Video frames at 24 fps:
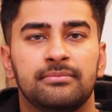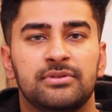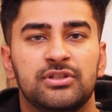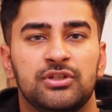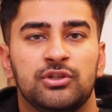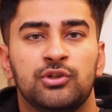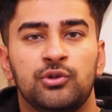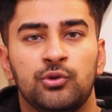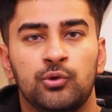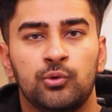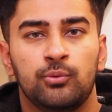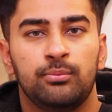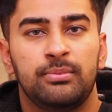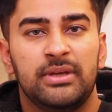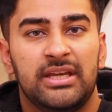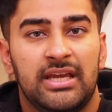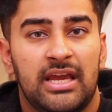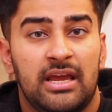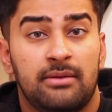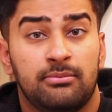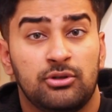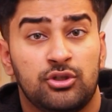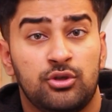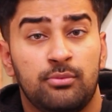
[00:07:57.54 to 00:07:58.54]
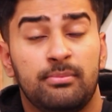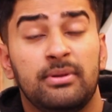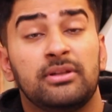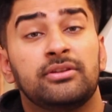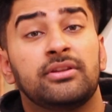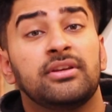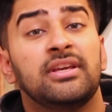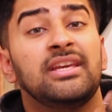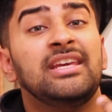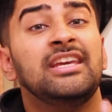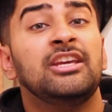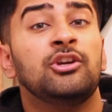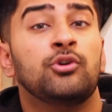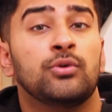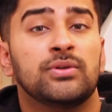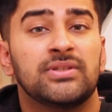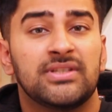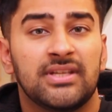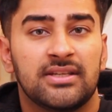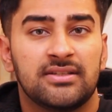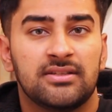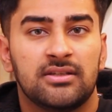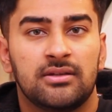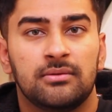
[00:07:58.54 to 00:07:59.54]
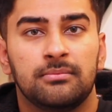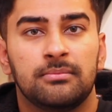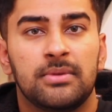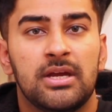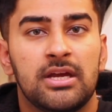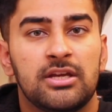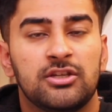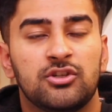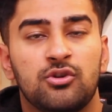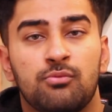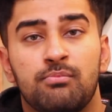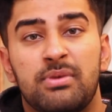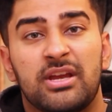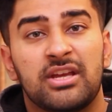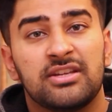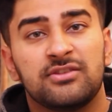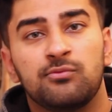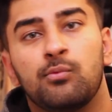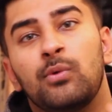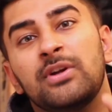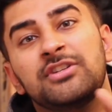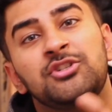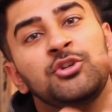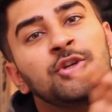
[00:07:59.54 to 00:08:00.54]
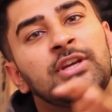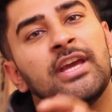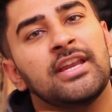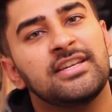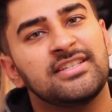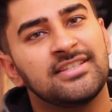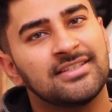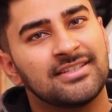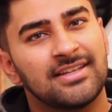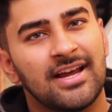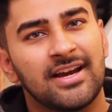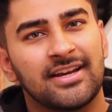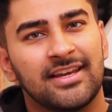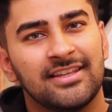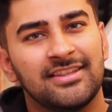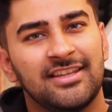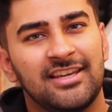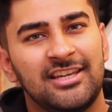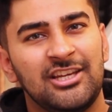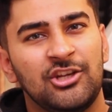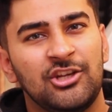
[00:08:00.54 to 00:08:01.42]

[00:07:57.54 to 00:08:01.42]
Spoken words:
to be able to build the ecosystem. So because once you get stuck in the